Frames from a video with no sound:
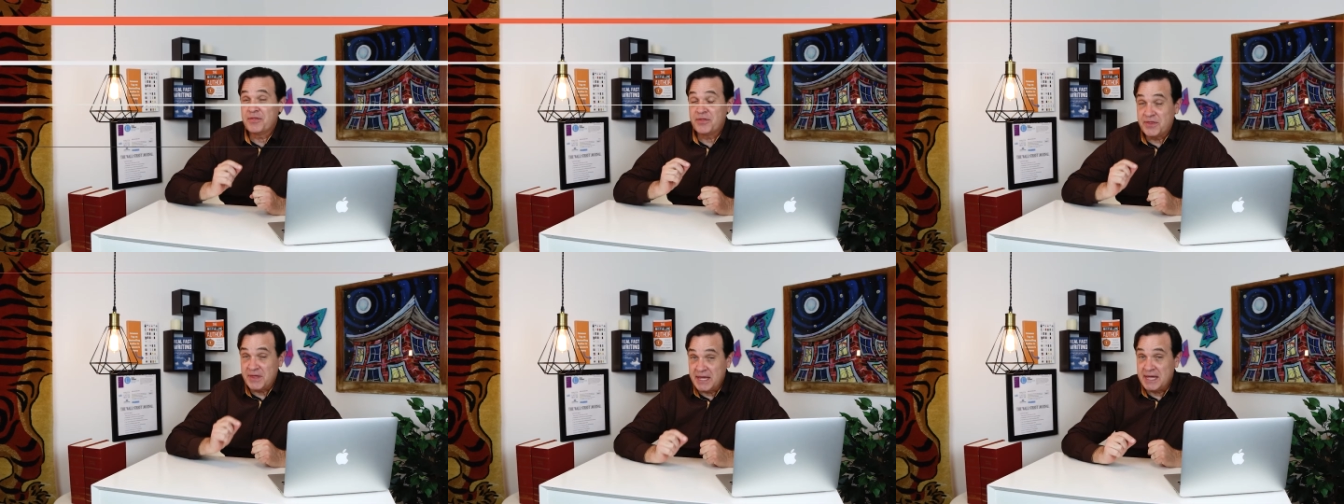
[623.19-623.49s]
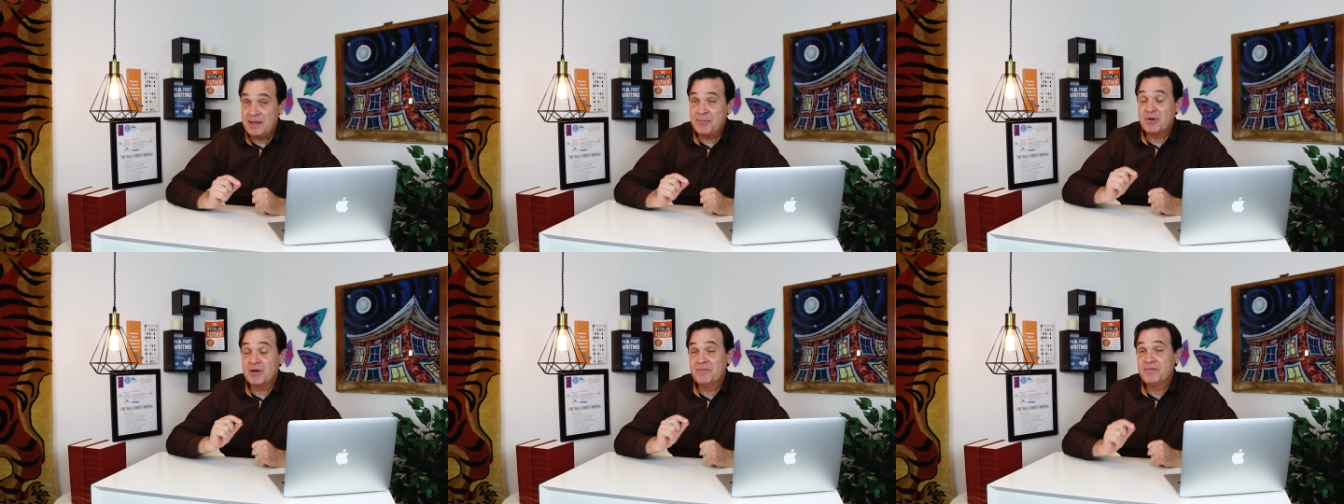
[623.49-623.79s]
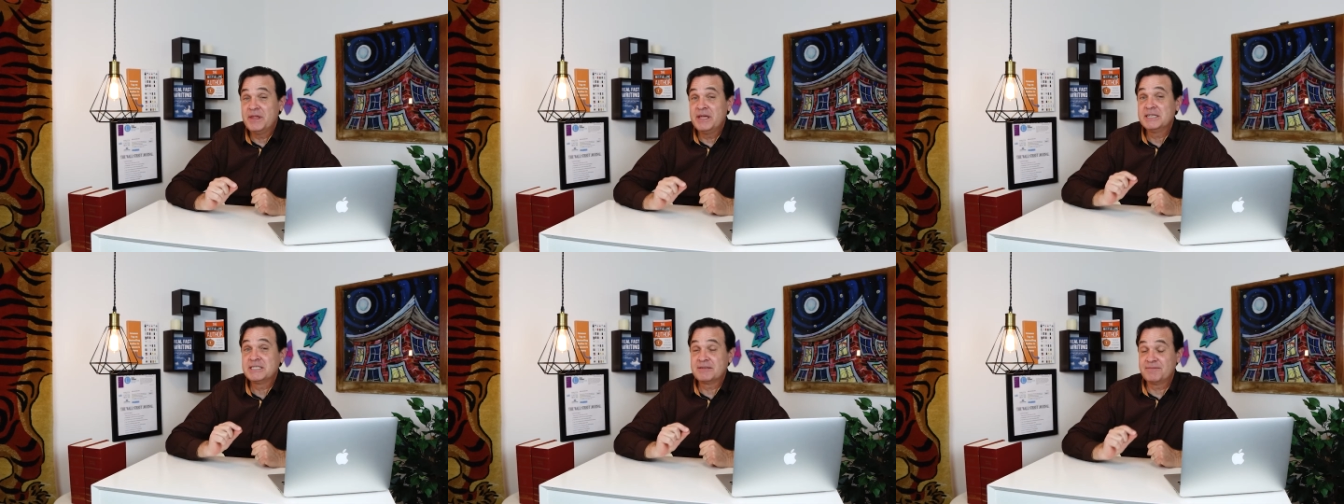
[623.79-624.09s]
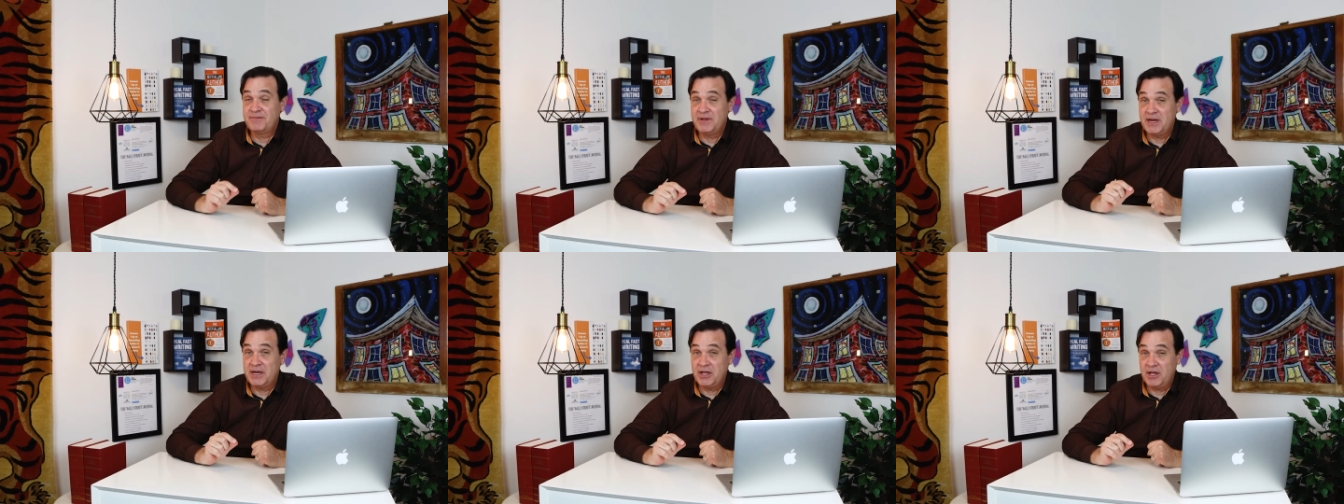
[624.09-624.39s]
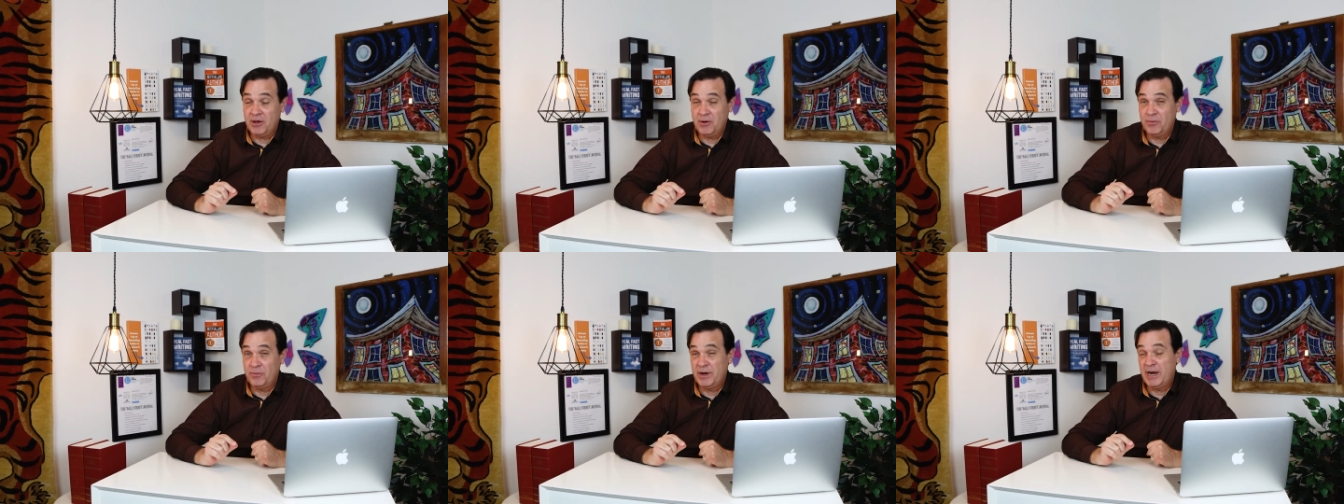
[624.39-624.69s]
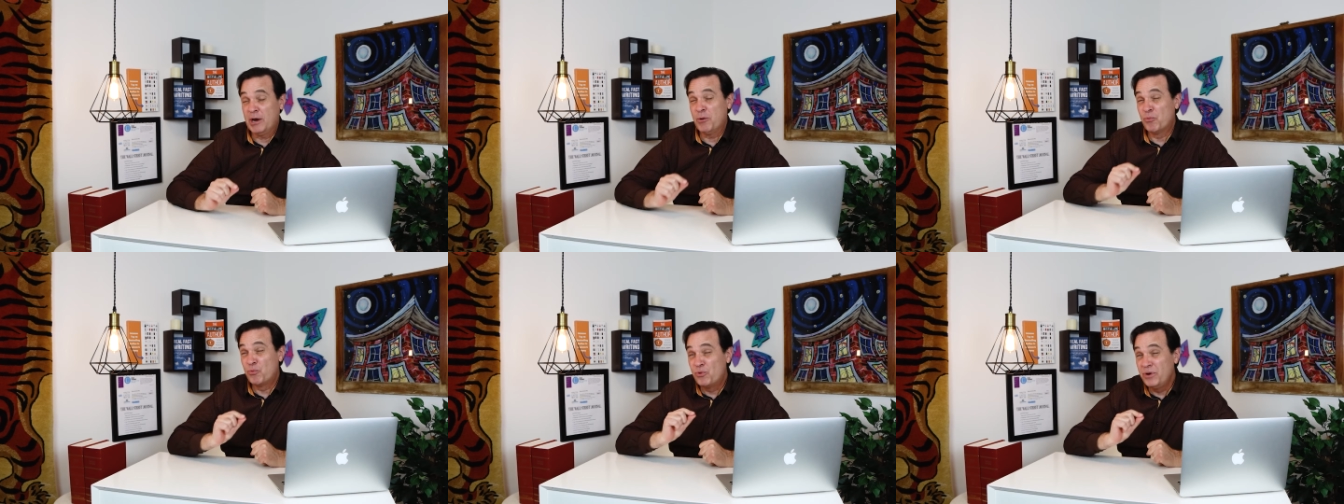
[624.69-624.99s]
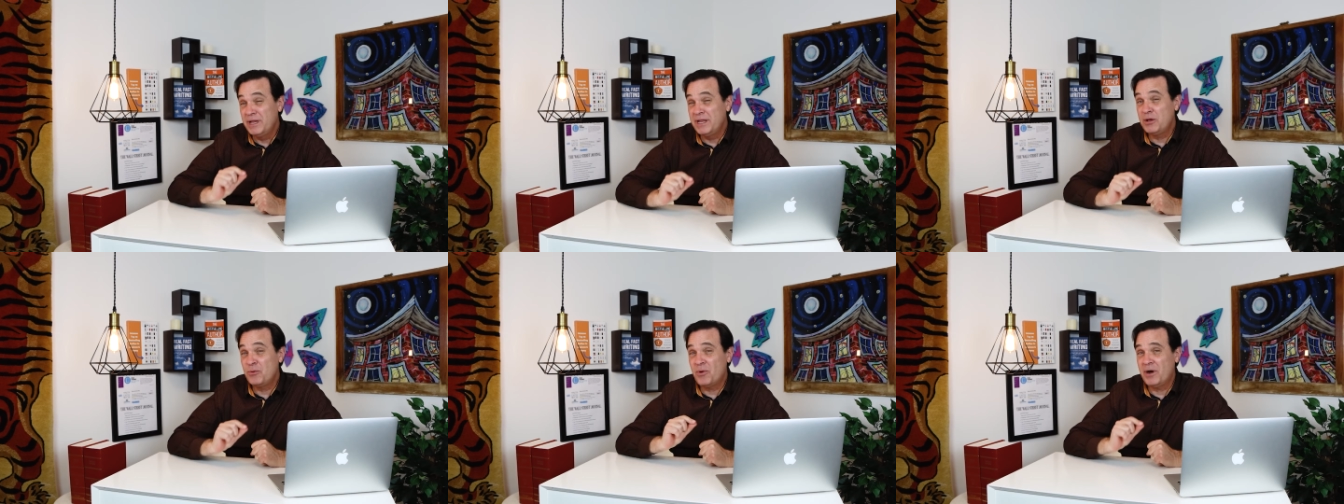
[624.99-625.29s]
theme of this video, what I
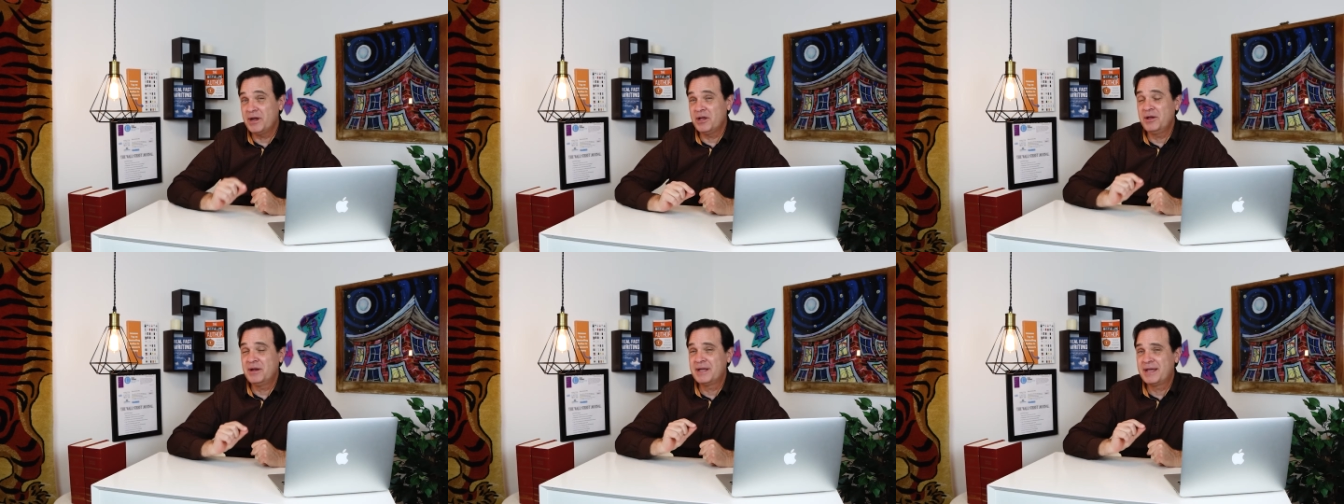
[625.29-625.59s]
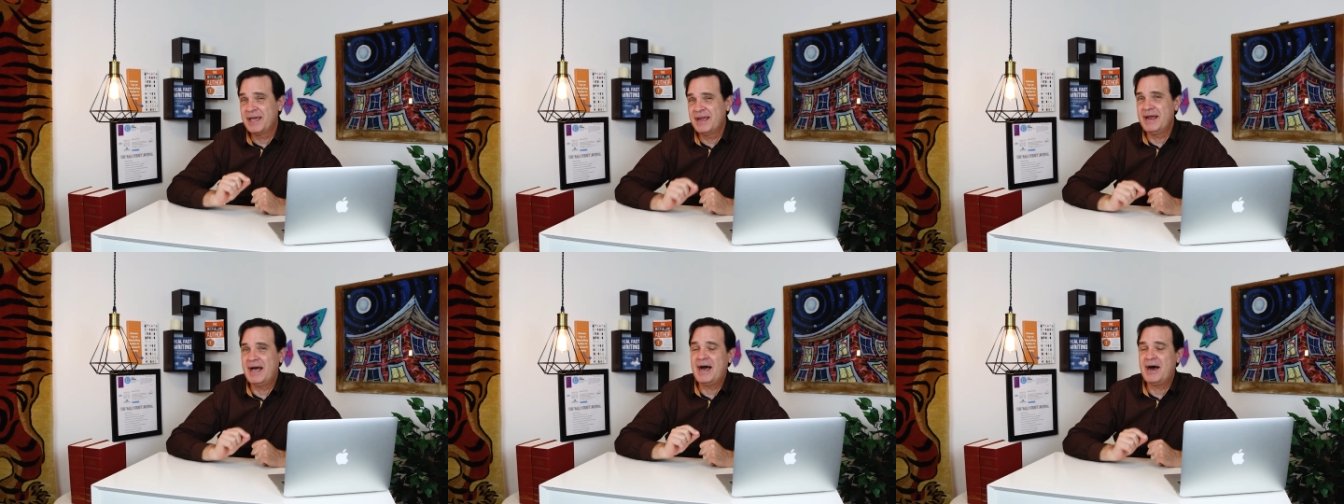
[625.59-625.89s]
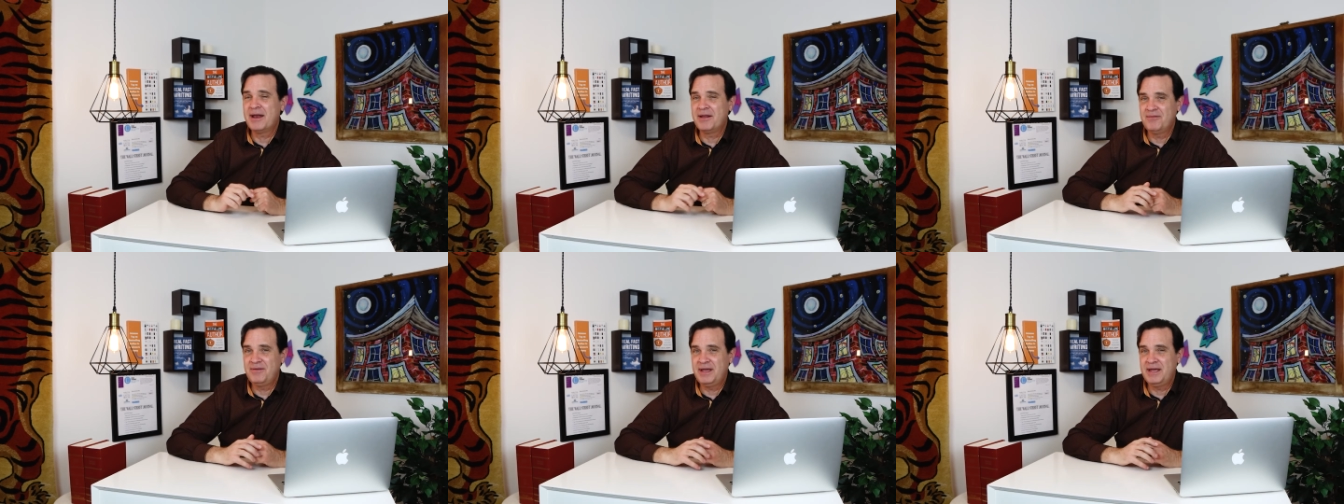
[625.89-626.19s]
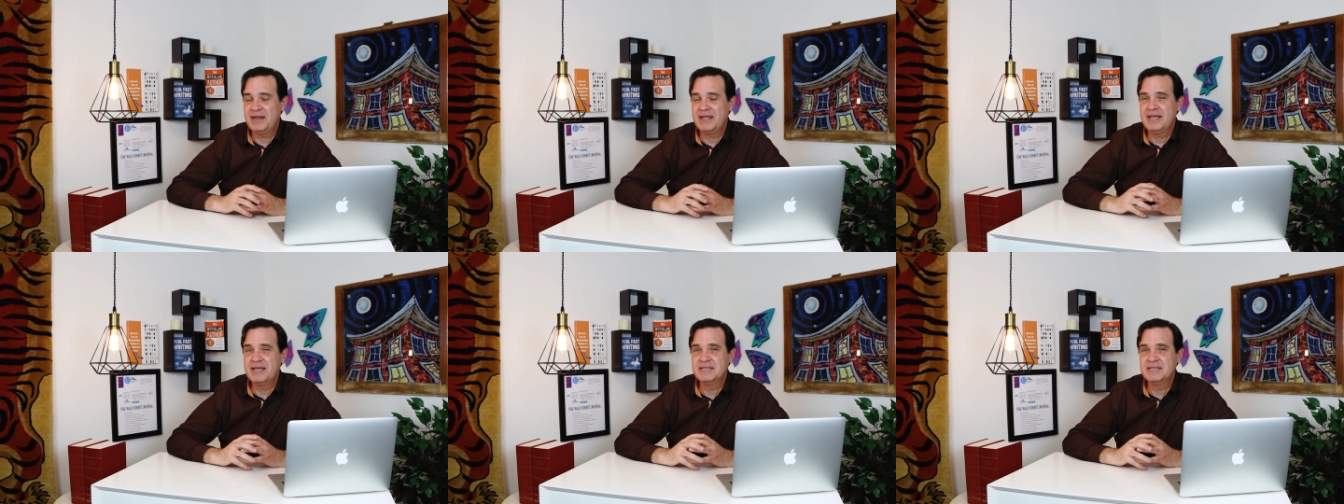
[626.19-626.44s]
really want you to get out of it